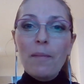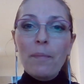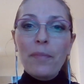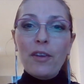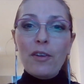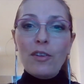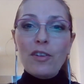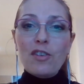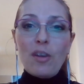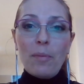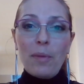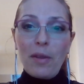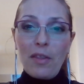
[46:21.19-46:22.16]
You know,
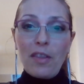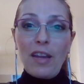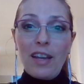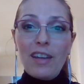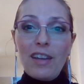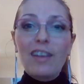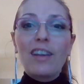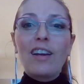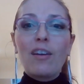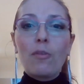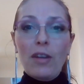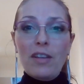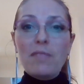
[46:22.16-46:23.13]
stop and think,
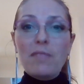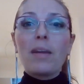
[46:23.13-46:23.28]
what is